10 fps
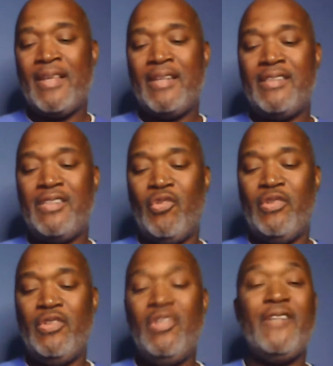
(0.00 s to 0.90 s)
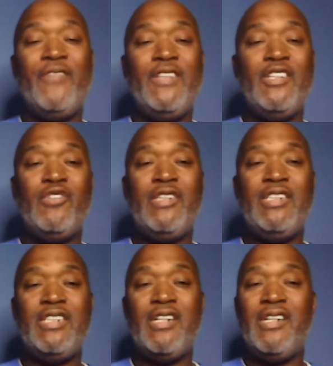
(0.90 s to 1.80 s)
So you looking for your
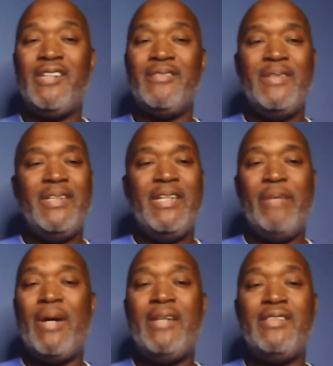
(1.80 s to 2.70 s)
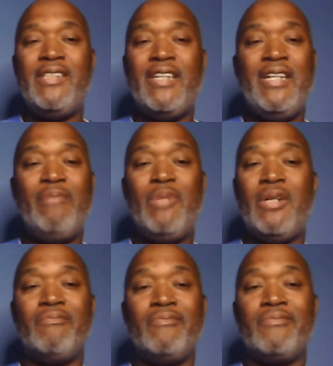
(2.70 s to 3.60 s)
dream job, it might just came up.